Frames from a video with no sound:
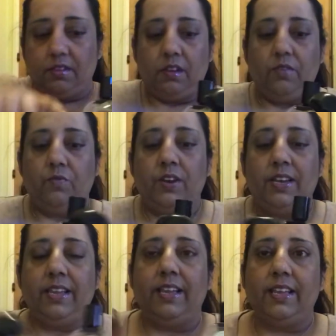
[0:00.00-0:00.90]
It
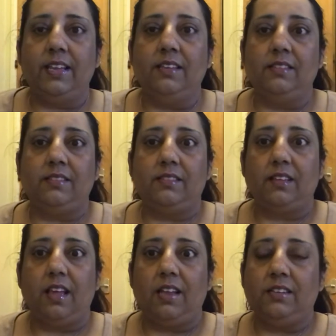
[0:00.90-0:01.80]
really is.
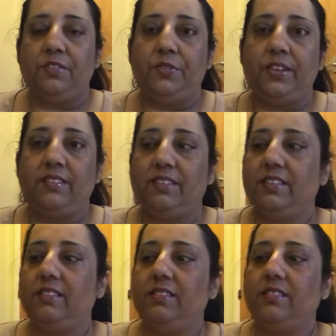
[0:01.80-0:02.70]
And this
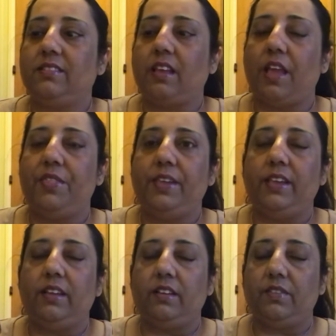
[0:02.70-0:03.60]
is, I
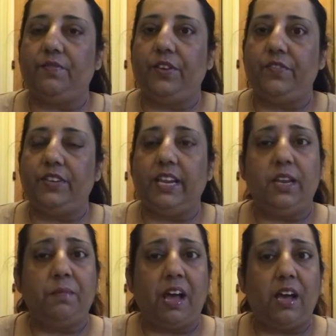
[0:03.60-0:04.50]
think,
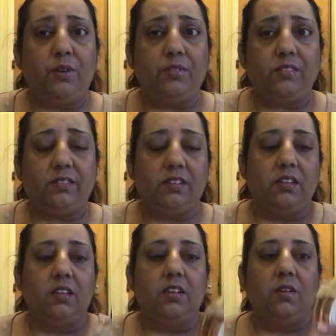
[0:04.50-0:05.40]
£15,
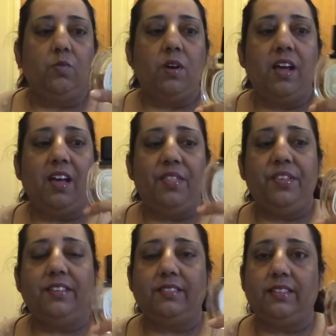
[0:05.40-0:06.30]
where
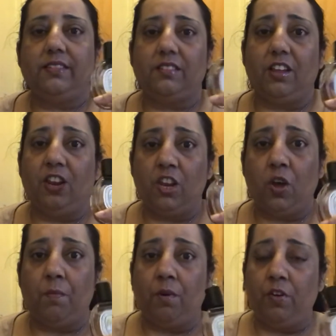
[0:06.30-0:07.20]
this is a
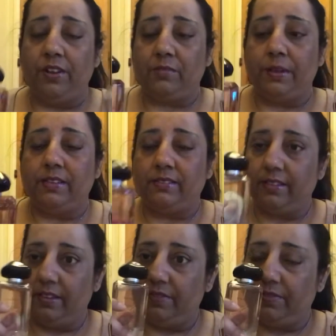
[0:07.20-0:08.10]
lot more
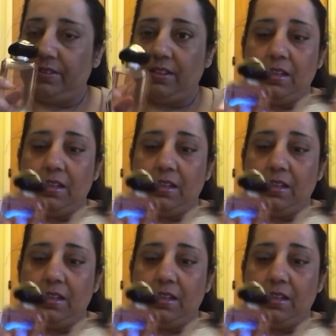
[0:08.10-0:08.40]
expensive.